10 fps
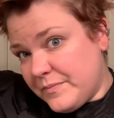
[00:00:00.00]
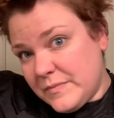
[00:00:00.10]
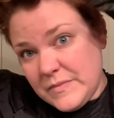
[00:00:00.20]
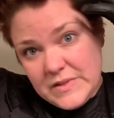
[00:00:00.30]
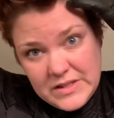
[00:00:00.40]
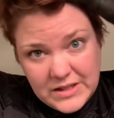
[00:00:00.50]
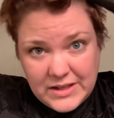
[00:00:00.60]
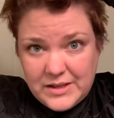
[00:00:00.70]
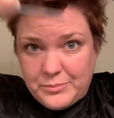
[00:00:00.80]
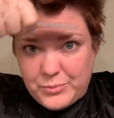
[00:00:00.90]
Just gonna kind
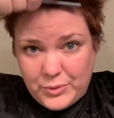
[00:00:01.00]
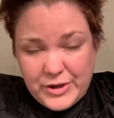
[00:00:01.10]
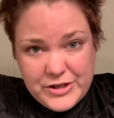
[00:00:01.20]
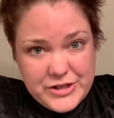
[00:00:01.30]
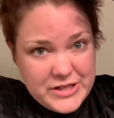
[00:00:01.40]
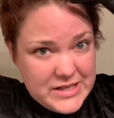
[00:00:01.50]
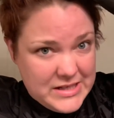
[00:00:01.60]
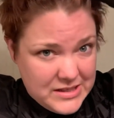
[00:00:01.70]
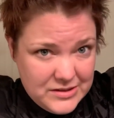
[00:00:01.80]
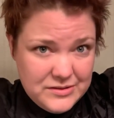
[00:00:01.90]
of brush it
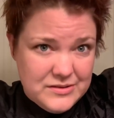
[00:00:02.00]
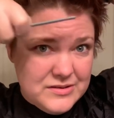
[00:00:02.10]
out.